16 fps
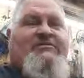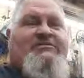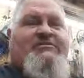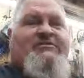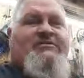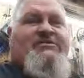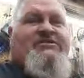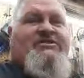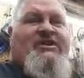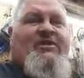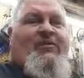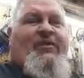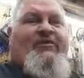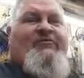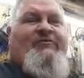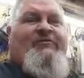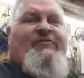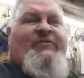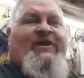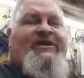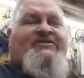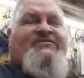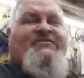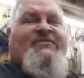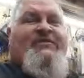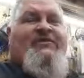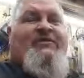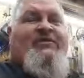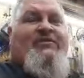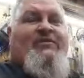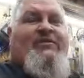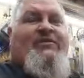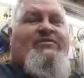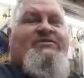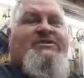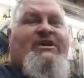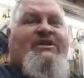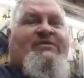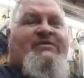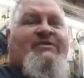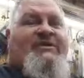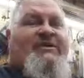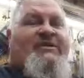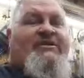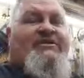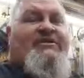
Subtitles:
Stay away from fast food. Lord knows I don't need it.